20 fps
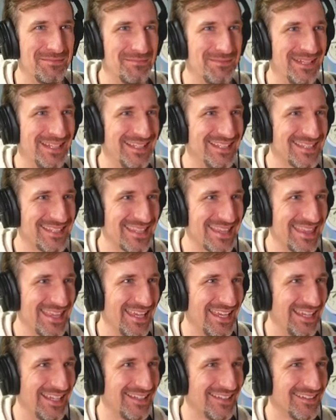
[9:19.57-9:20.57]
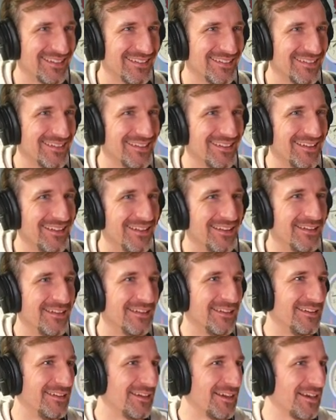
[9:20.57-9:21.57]
and his thing.
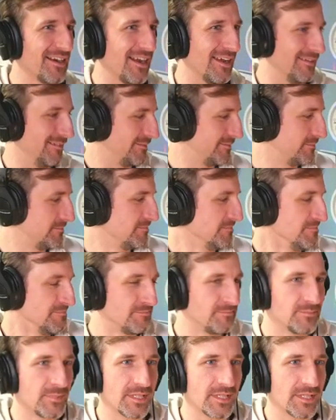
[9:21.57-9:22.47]
All right. What